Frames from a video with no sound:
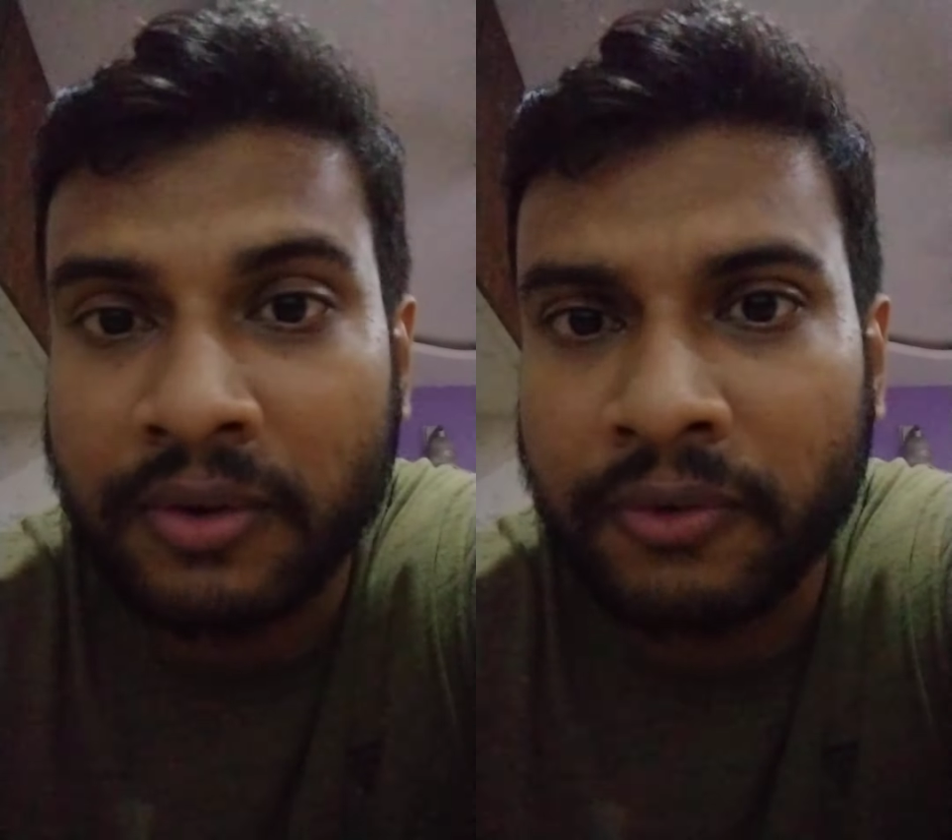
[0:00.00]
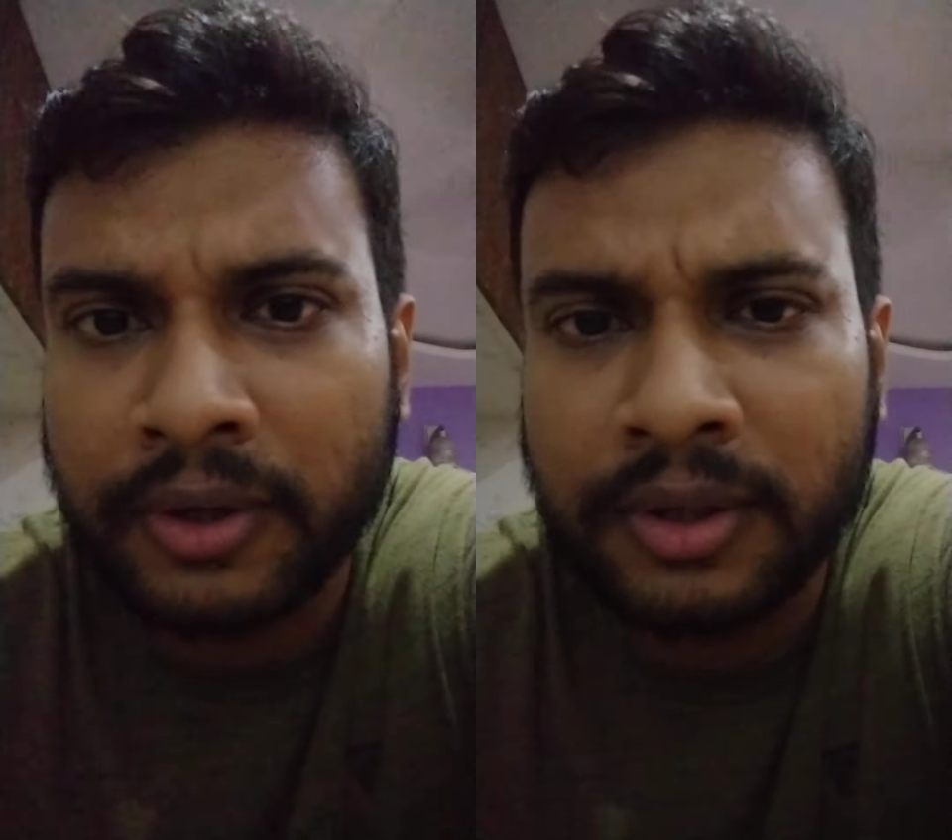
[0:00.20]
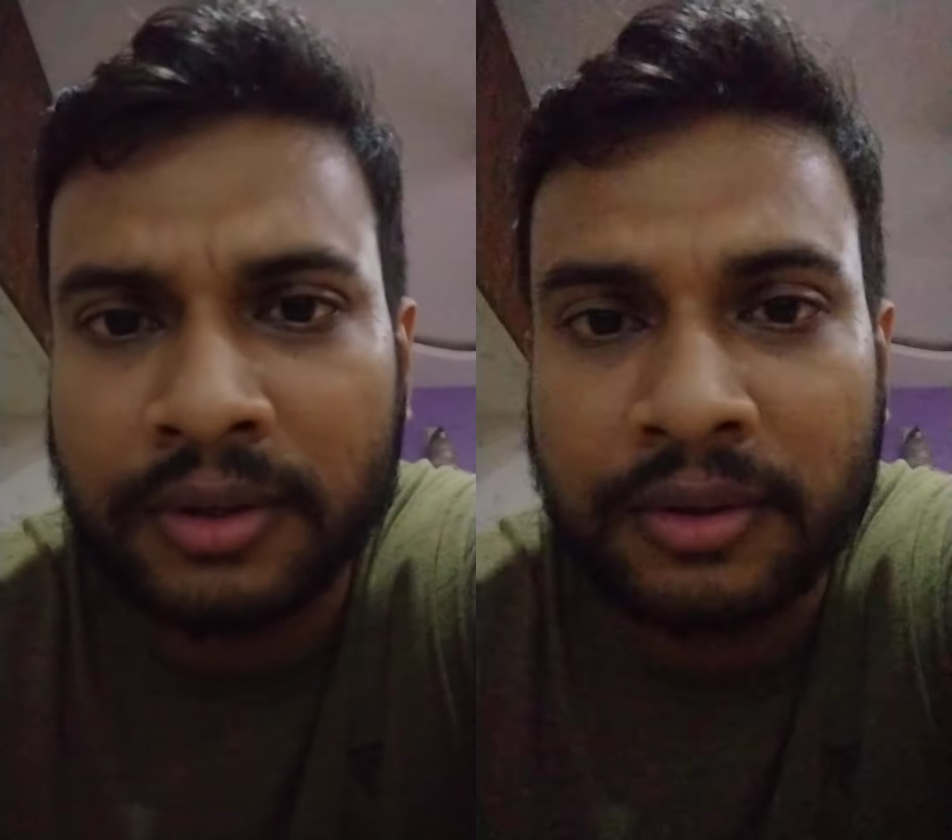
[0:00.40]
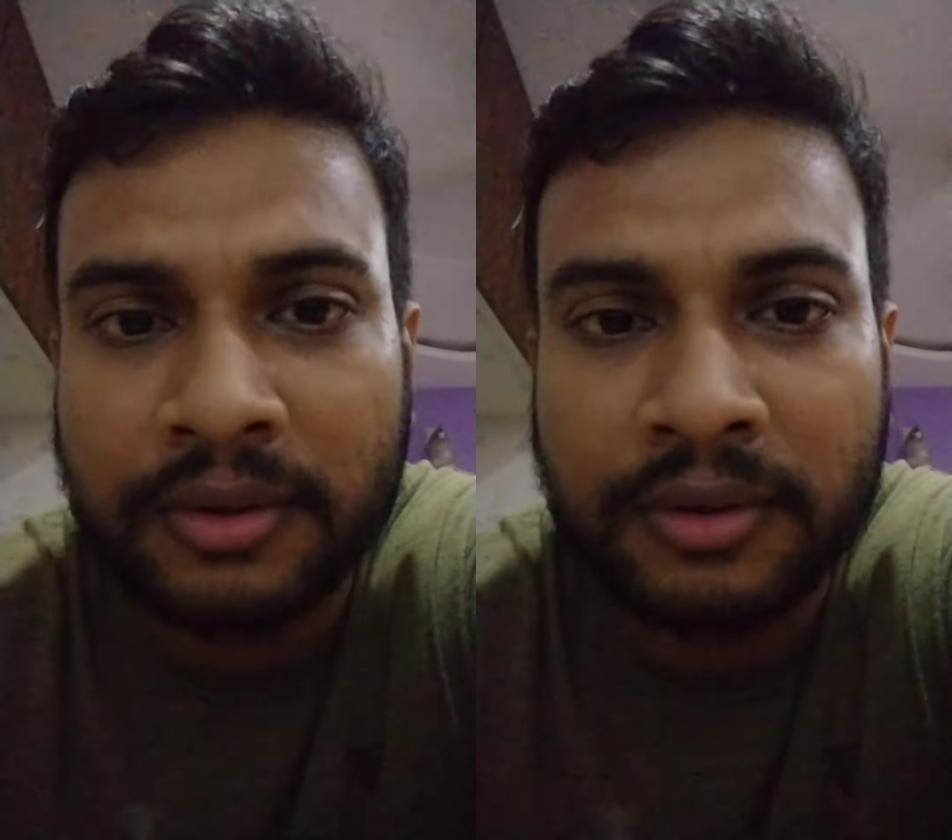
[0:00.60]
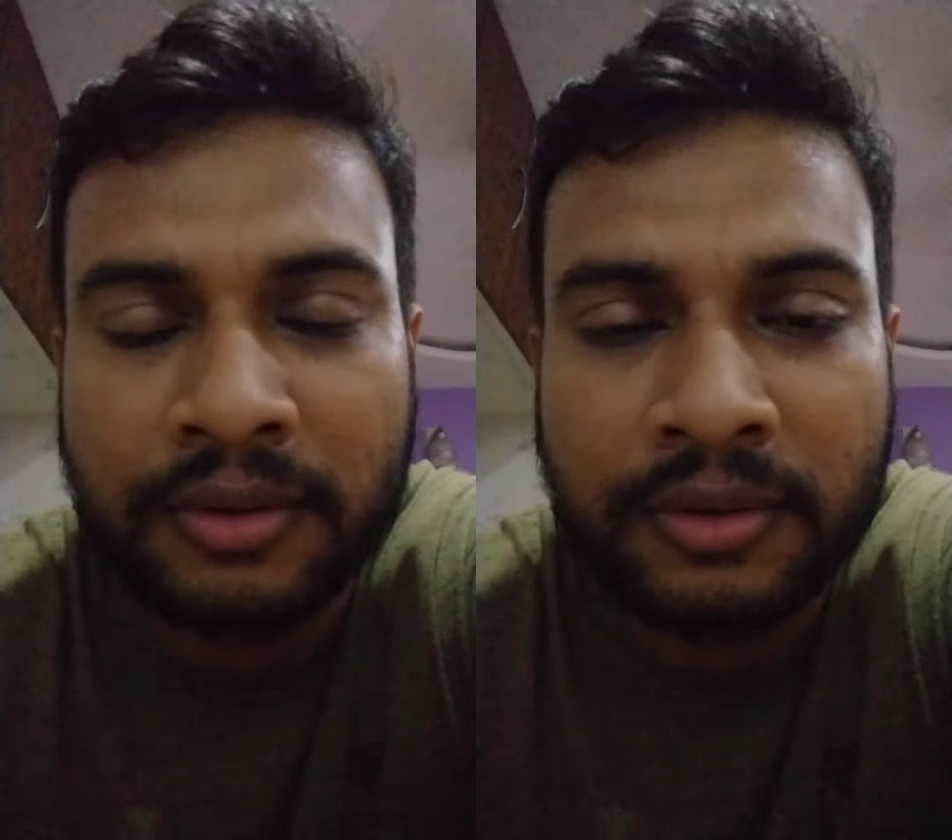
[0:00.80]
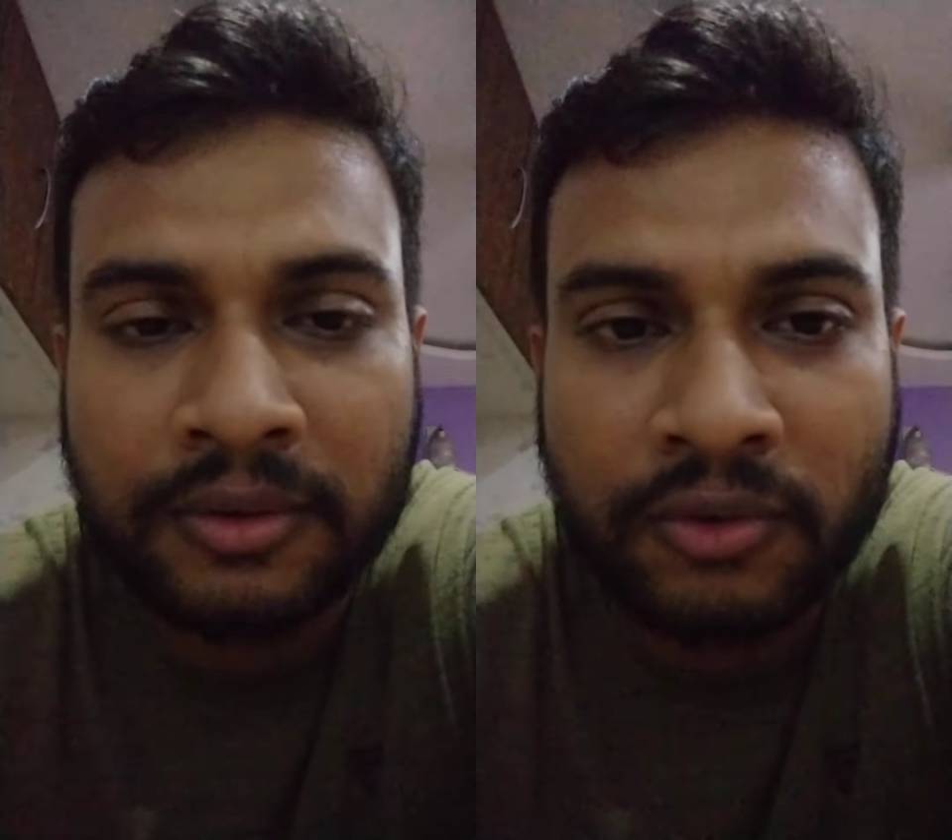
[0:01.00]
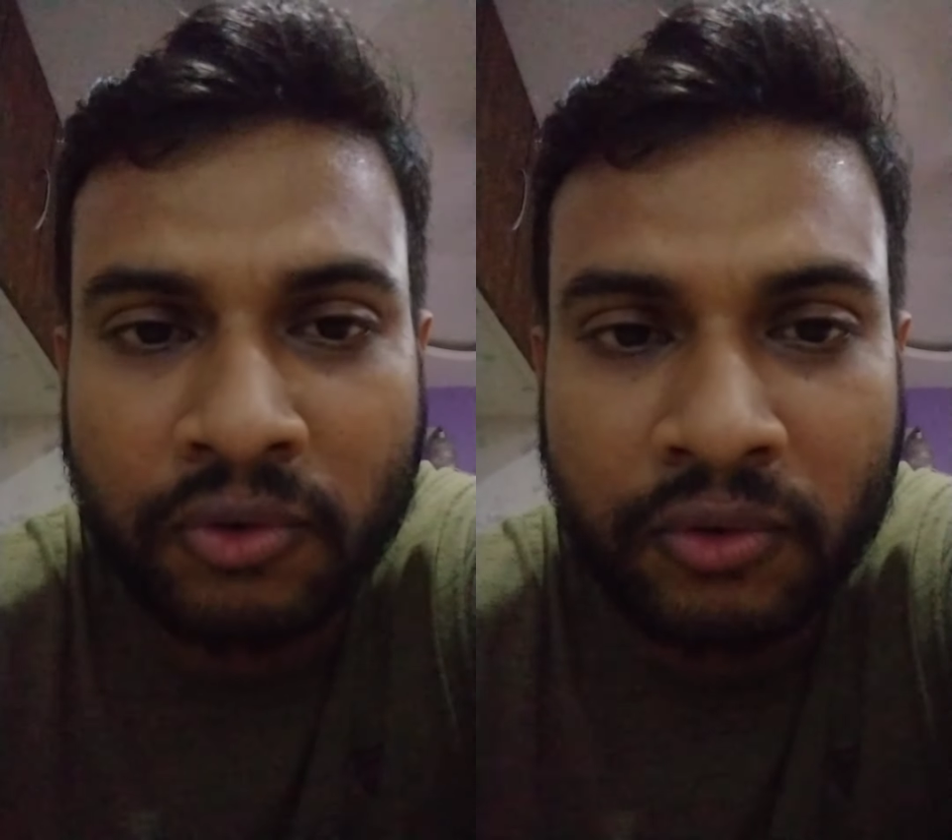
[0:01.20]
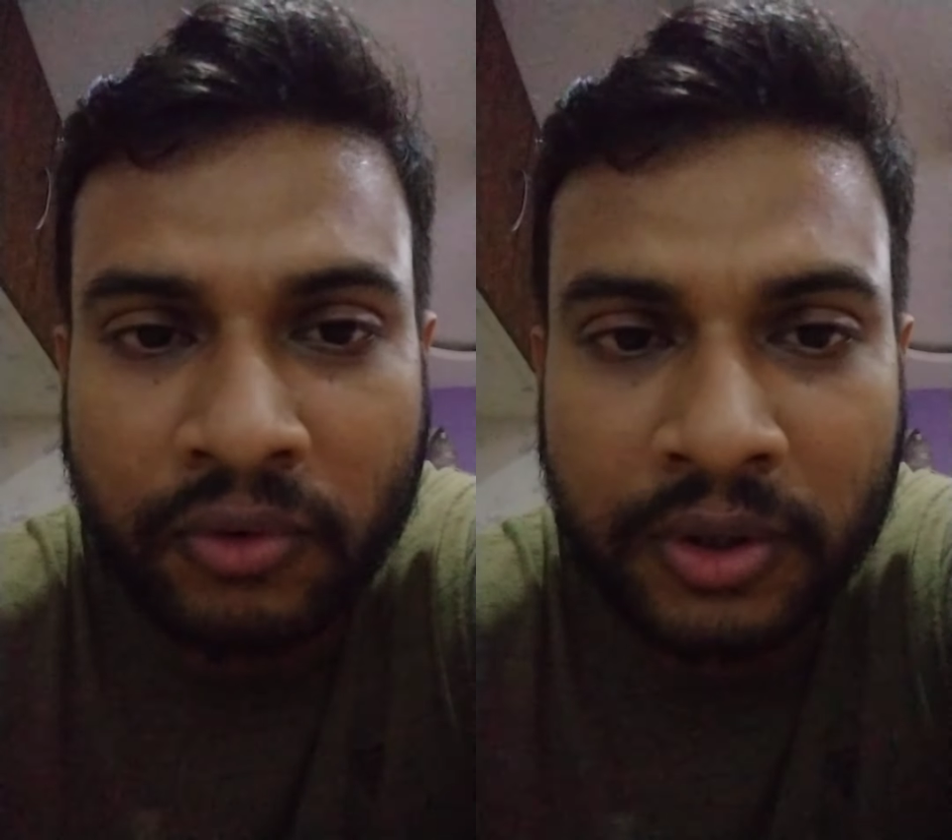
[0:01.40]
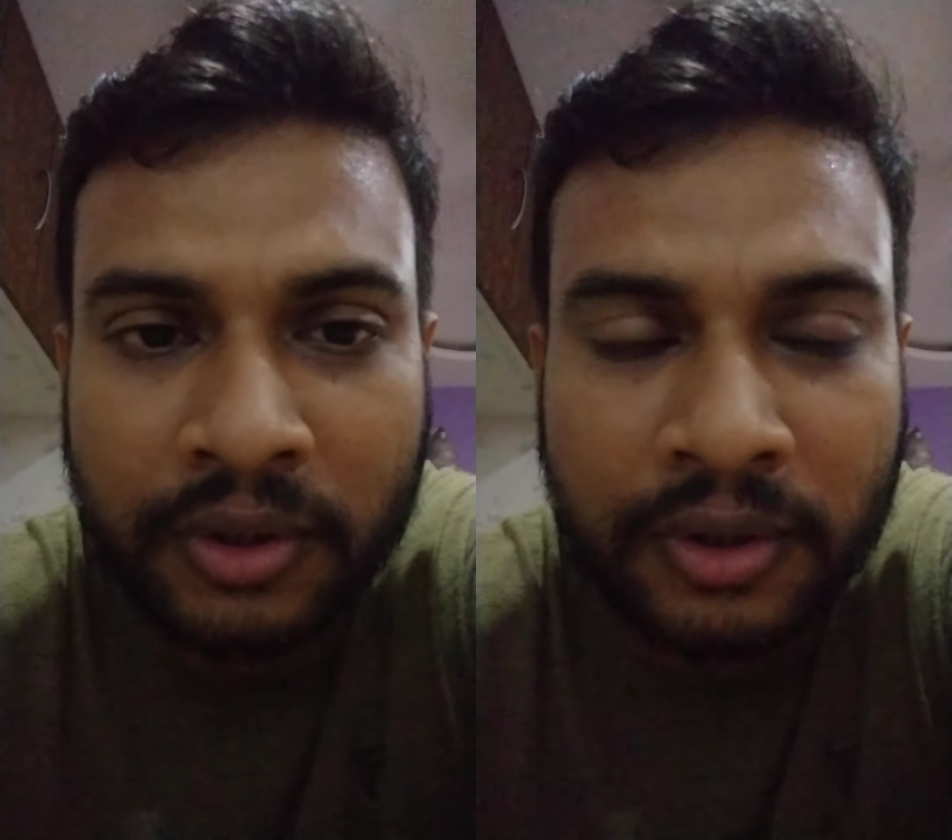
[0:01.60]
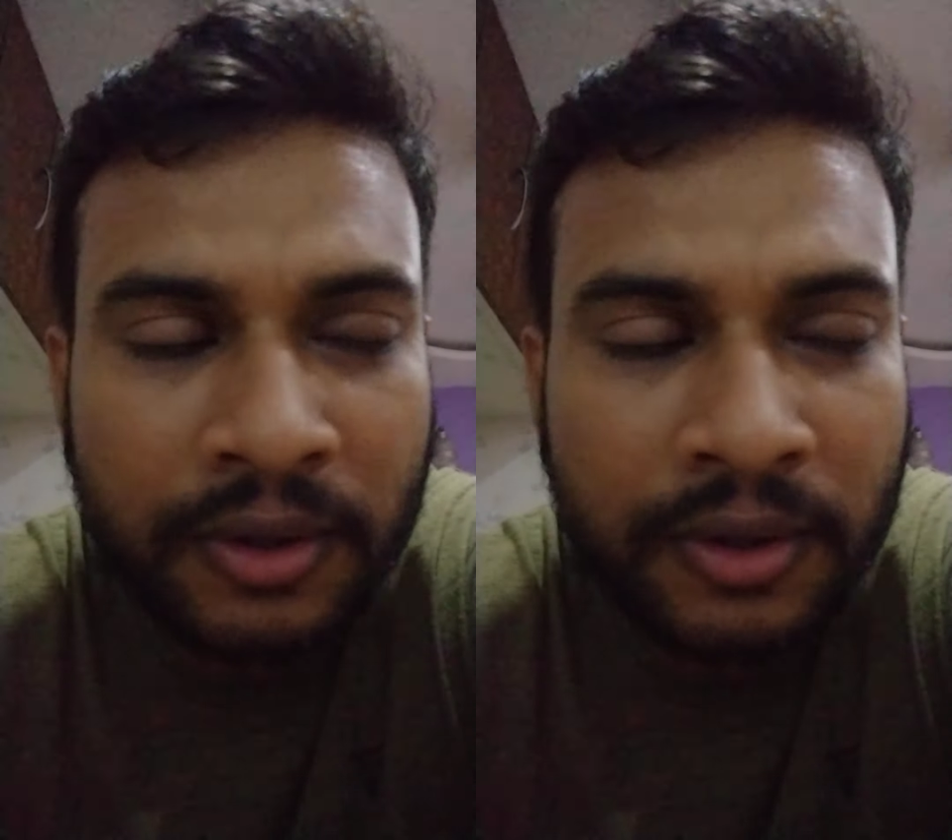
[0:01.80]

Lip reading: very vague,